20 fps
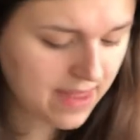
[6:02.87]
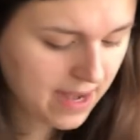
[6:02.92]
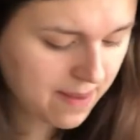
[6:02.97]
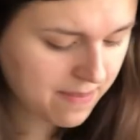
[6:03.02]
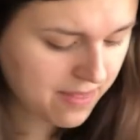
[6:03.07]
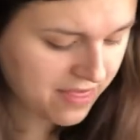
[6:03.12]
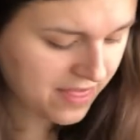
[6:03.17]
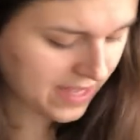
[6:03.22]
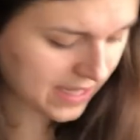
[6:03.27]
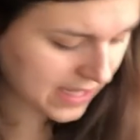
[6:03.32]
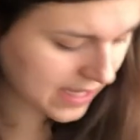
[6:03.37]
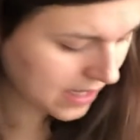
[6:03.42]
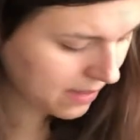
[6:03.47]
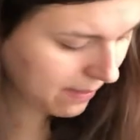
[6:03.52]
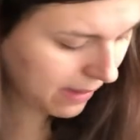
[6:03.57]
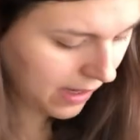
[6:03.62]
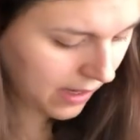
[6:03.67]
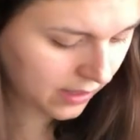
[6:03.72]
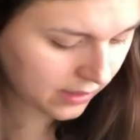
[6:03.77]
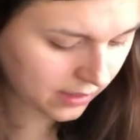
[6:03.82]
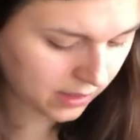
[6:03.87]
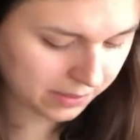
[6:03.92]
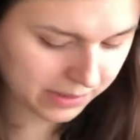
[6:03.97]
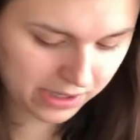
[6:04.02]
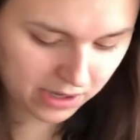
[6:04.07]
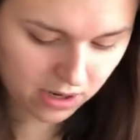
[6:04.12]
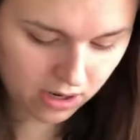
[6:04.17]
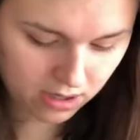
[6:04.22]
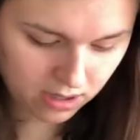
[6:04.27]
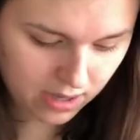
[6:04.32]
that I'm thinking about it a little
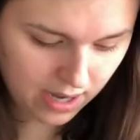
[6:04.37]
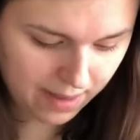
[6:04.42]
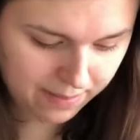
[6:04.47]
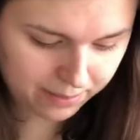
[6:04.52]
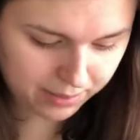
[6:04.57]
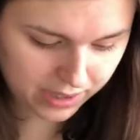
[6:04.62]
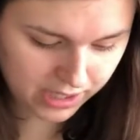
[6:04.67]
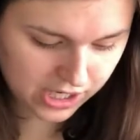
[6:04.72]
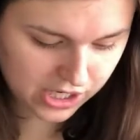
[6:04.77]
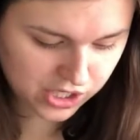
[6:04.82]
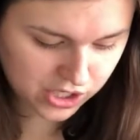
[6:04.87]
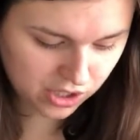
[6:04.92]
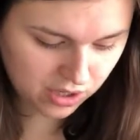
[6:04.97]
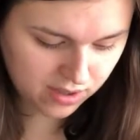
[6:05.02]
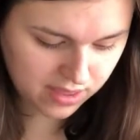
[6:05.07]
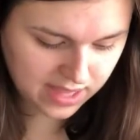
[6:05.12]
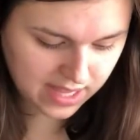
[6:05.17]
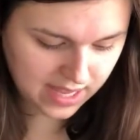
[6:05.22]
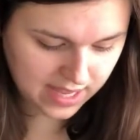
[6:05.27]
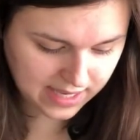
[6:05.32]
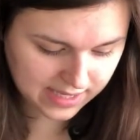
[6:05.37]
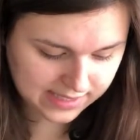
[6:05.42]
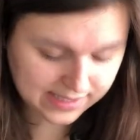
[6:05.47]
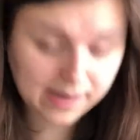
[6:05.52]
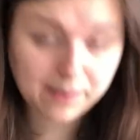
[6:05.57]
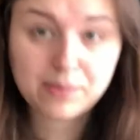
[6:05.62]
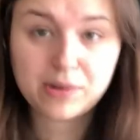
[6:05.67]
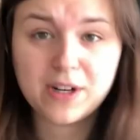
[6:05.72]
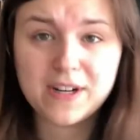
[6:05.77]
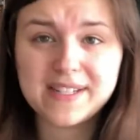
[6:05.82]
bit harder, I'm pretty sure the
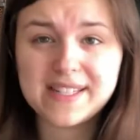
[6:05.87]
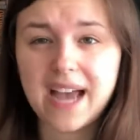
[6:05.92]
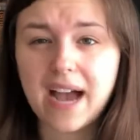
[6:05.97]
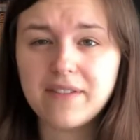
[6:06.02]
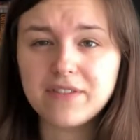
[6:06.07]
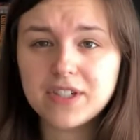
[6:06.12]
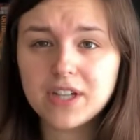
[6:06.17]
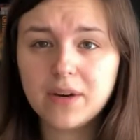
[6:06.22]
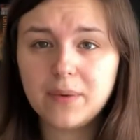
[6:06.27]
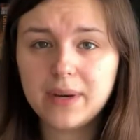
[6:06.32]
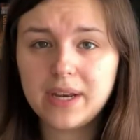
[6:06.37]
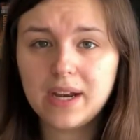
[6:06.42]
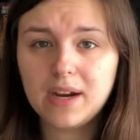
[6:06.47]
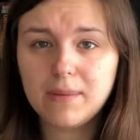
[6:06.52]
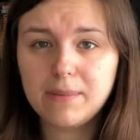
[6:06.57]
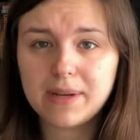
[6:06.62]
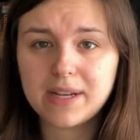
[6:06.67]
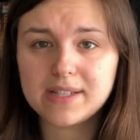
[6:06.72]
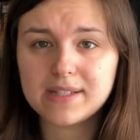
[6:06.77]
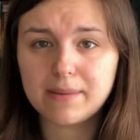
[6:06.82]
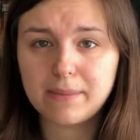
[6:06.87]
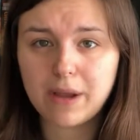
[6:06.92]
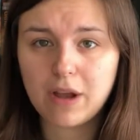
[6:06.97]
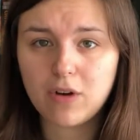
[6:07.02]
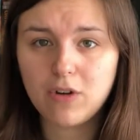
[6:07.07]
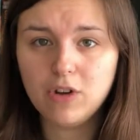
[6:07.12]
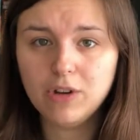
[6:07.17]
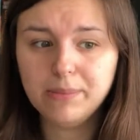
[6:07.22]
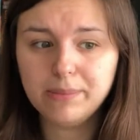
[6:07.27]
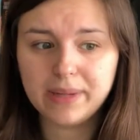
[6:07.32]
contemporaries have to go in here because at
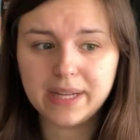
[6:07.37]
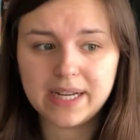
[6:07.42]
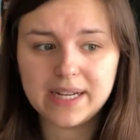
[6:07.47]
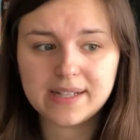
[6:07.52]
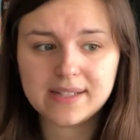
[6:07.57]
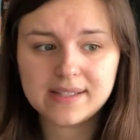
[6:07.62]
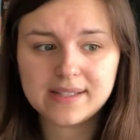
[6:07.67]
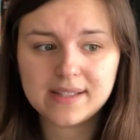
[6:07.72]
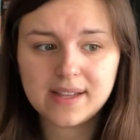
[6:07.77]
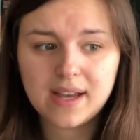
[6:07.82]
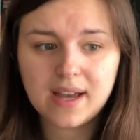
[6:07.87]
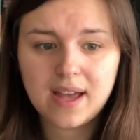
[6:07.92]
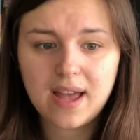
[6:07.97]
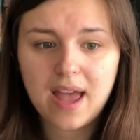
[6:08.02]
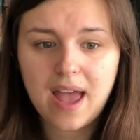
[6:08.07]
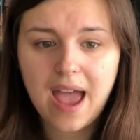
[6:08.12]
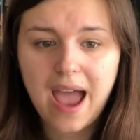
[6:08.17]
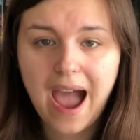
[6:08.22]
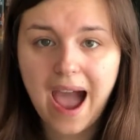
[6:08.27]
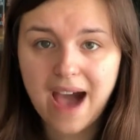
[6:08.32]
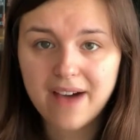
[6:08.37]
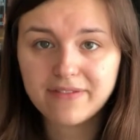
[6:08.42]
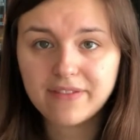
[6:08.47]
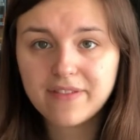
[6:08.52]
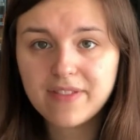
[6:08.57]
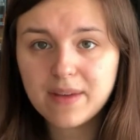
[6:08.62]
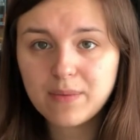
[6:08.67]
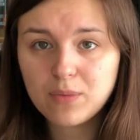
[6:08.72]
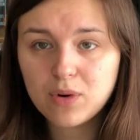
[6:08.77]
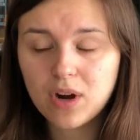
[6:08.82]
my old place, half
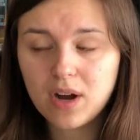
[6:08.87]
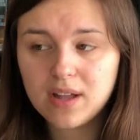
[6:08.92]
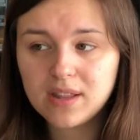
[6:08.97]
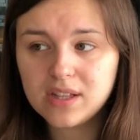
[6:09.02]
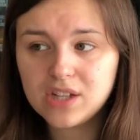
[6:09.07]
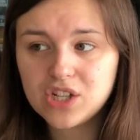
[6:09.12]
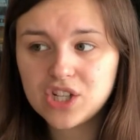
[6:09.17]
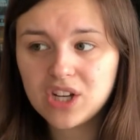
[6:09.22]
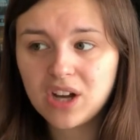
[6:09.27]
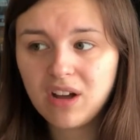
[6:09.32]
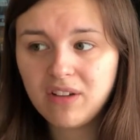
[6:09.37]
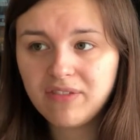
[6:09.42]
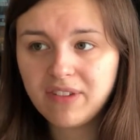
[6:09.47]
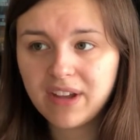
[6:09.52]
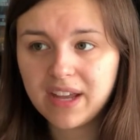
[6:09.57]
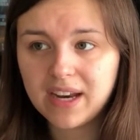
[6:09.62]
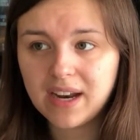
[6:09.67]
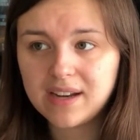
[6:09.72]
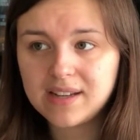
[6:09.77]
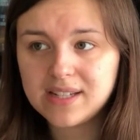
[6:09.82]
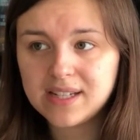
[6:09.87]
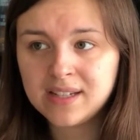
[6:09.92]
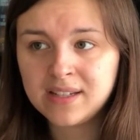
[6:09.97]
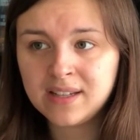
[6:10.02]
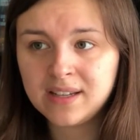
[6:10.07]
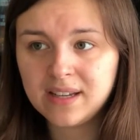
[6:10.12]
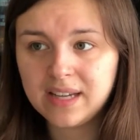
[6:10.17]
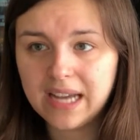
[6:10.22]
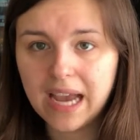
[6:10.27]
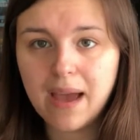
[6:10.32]
of them were on this shelf and I
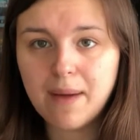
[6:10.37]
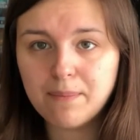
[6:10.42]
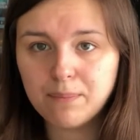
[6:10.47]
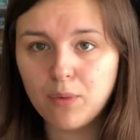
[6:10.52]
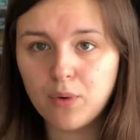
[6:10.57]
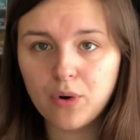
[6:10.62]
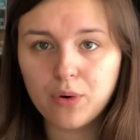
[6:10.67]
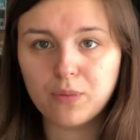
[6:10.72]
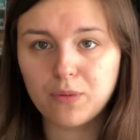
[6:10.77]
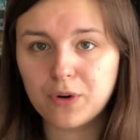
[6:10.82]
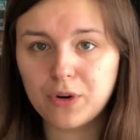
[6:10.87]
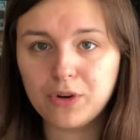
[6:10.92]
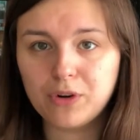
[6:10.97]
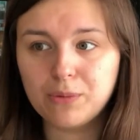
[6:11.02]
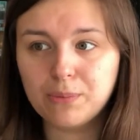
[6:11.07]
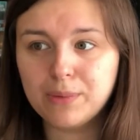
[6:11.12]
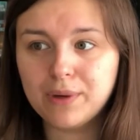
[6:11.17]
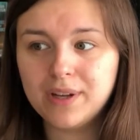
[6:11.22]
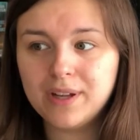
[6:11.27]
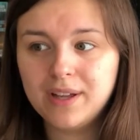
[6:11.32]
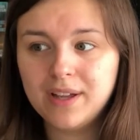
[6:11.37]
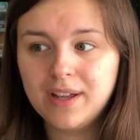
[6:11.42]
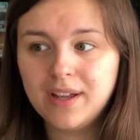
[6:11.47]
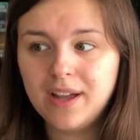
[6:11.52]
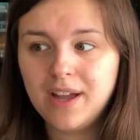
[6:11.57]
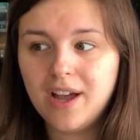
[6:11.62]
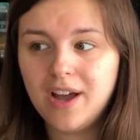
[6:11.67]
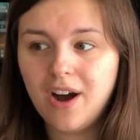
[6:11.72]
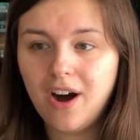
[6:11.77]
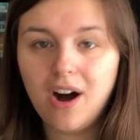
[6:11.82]
didn't get more room
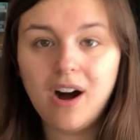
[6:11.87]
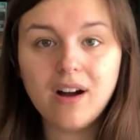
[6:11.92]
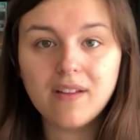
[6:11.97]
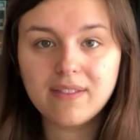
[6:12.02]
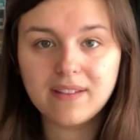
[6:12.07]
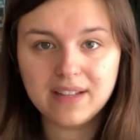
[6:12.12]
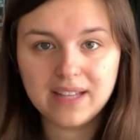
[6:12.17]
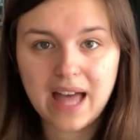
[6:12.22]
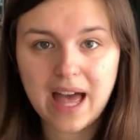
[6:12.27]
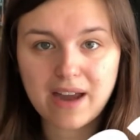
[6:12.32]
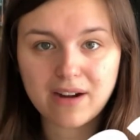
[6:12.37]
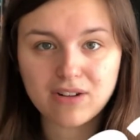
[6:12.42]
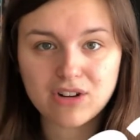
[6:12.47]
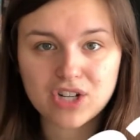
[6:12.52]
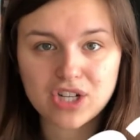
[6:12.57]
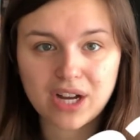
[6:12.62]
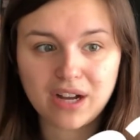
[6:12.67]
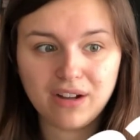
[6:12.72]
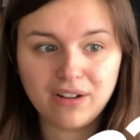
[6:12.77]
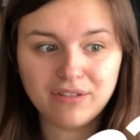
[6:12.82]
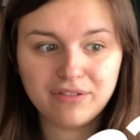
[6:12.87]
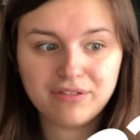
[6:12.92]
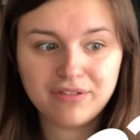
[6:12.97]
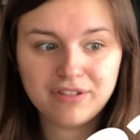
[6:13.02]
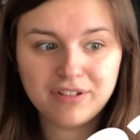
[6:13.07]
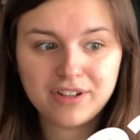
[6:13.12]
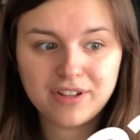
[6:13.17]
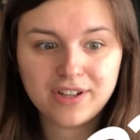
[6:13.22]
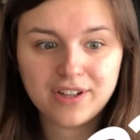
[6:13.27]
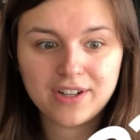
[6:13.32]
on the ladder
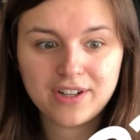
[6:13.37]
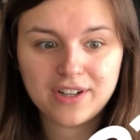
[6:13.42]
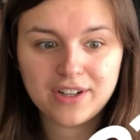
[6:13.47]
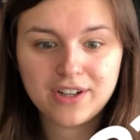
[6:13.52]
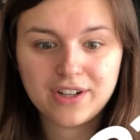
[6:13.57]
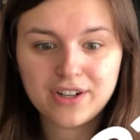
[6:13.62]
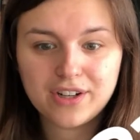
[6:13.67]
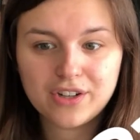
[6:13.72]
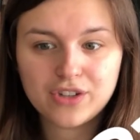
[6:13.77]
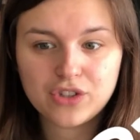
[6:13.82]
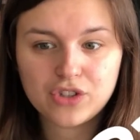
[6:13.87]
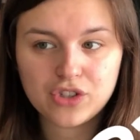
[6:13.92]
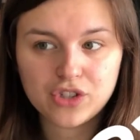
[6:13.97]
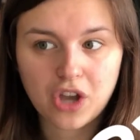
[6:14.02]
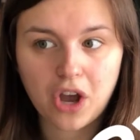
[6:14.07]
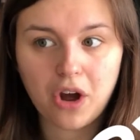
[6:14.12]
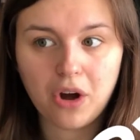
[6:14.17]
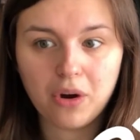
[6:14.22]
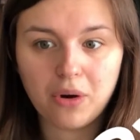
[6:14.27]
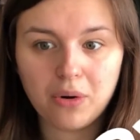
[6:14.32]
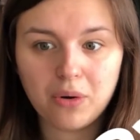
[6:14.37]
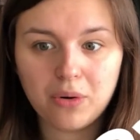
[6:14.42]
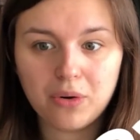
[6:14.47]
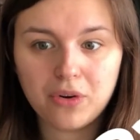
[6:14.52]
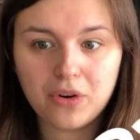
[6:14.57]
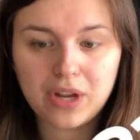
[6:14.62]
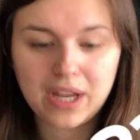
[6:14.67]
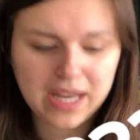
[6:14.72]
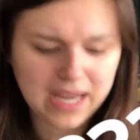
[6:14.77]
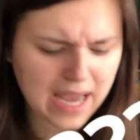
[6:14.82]
shelf. So
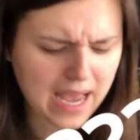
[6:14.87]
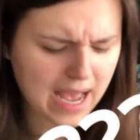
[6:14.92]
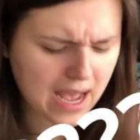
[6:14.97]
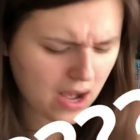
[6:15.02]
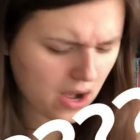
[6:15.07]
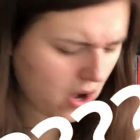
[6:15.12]
yeah,